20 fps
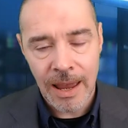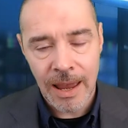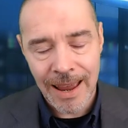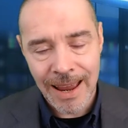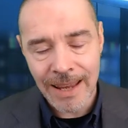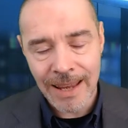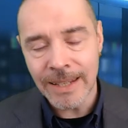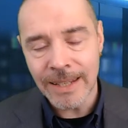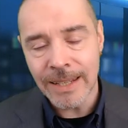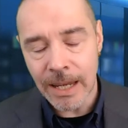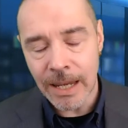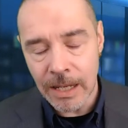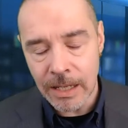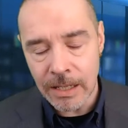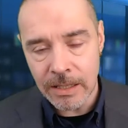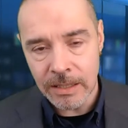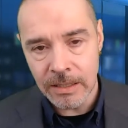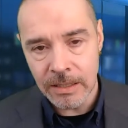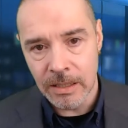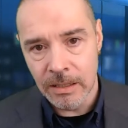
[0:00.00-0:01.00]
Any
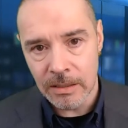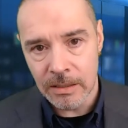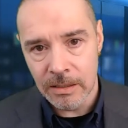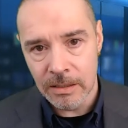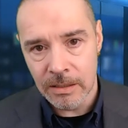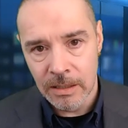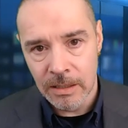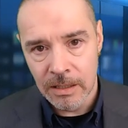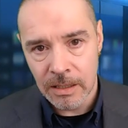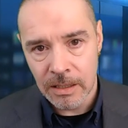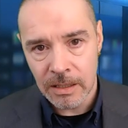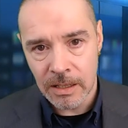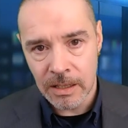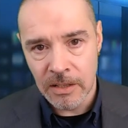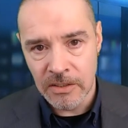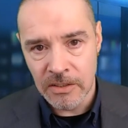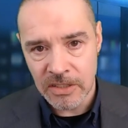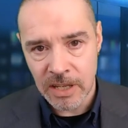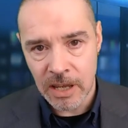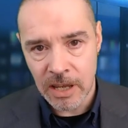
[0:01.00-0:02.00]
idiot can
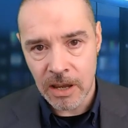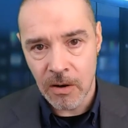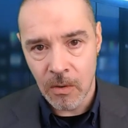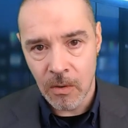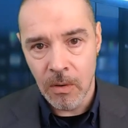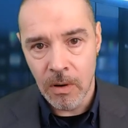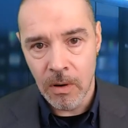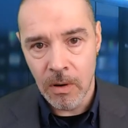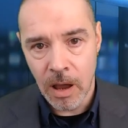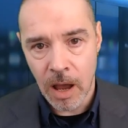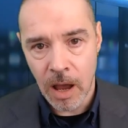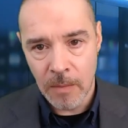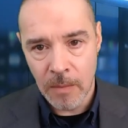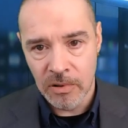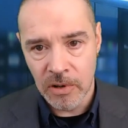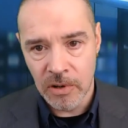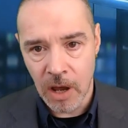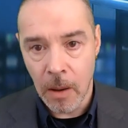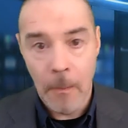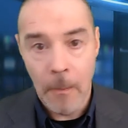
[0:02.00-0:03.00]
sell a
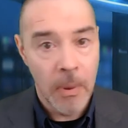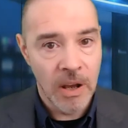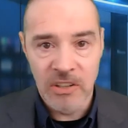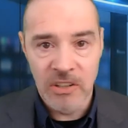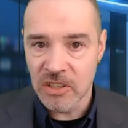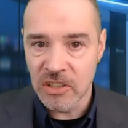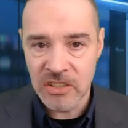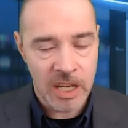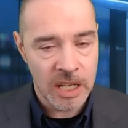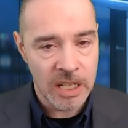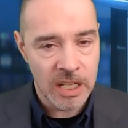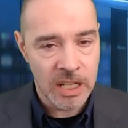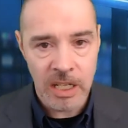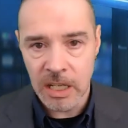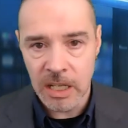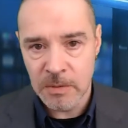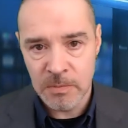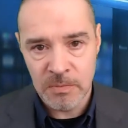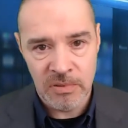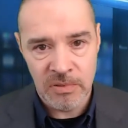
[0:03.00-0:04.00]
product by just taking
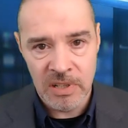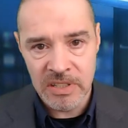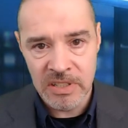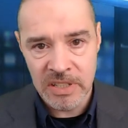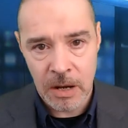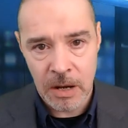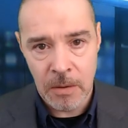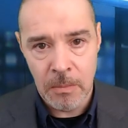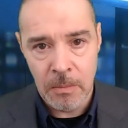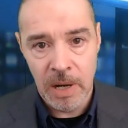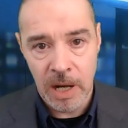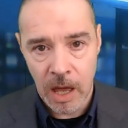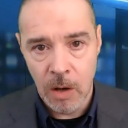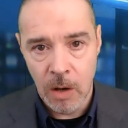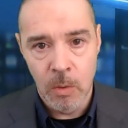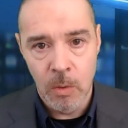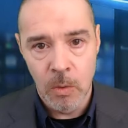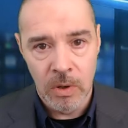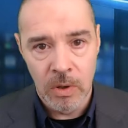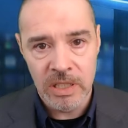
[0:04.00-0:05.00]
its price down below
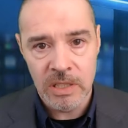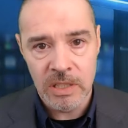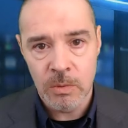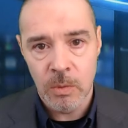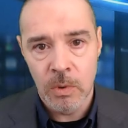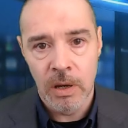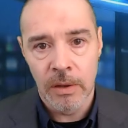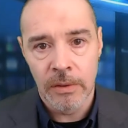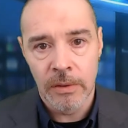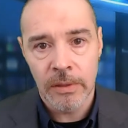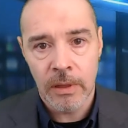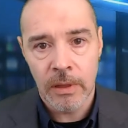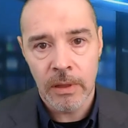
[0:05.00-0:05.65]
what it's worth.